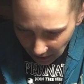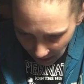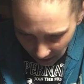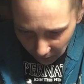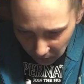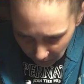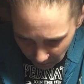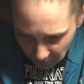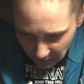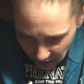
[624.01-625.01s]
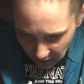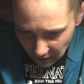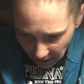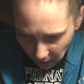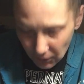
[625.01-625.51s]
how
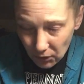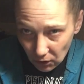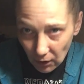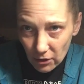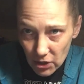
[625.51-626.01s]
how you learn.